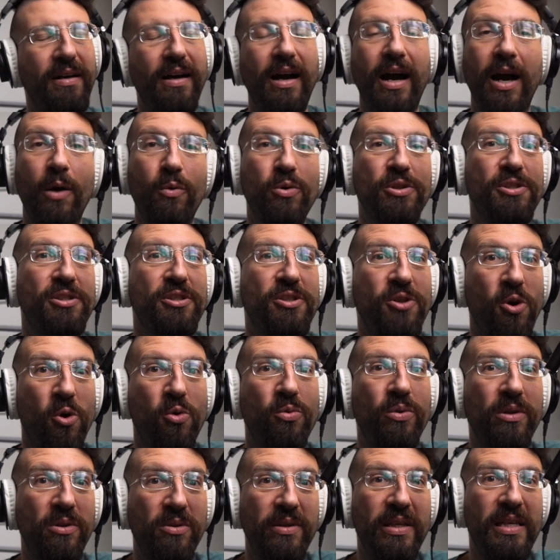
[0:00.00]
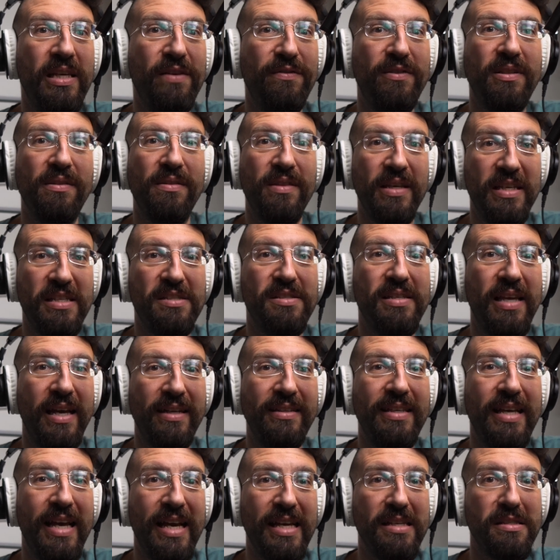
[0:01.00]
I was so relieved they
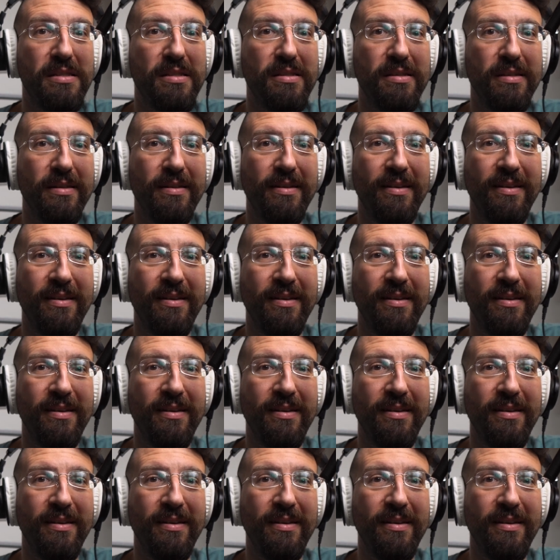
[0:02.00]
said yes.